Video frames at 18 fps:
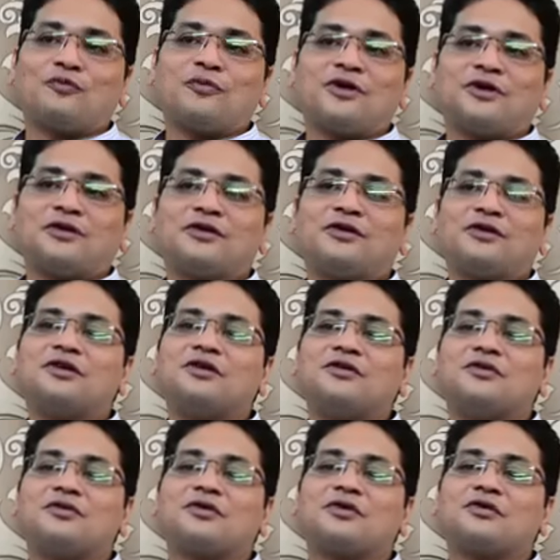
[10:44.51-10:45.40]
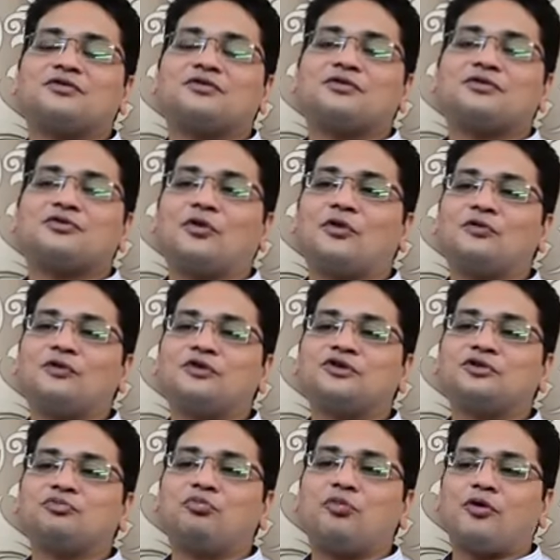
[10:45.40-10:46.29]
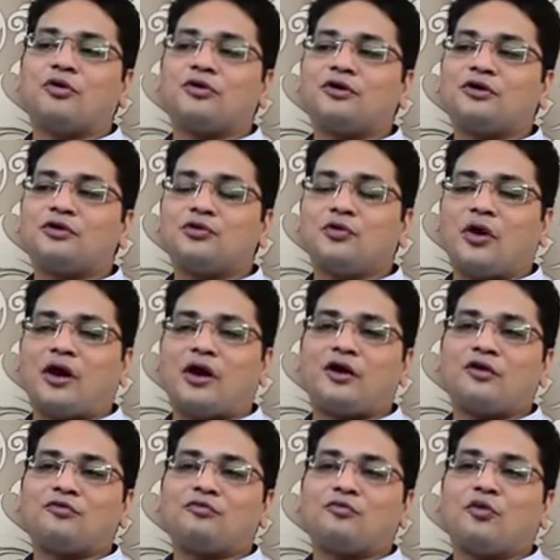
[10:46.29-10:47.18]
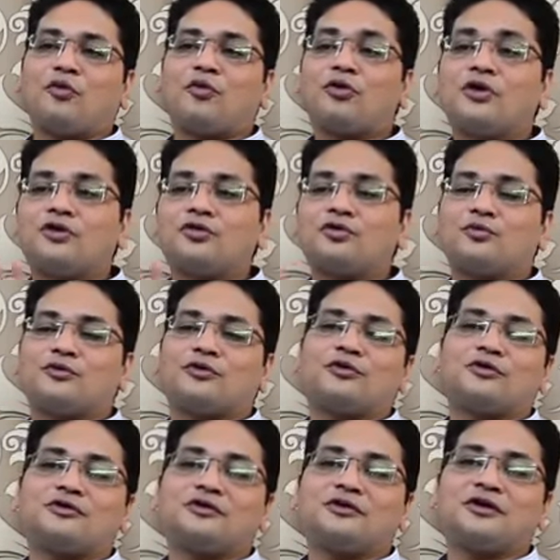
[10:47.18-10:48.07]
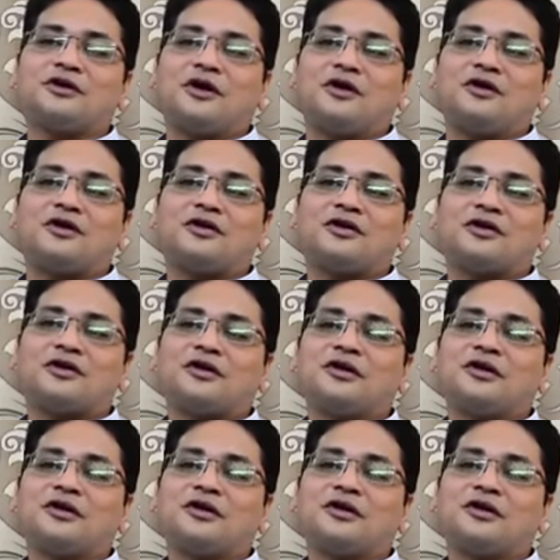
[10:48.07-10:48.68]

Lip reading: Okay, so it's always important to have more entrepreneurs in the country.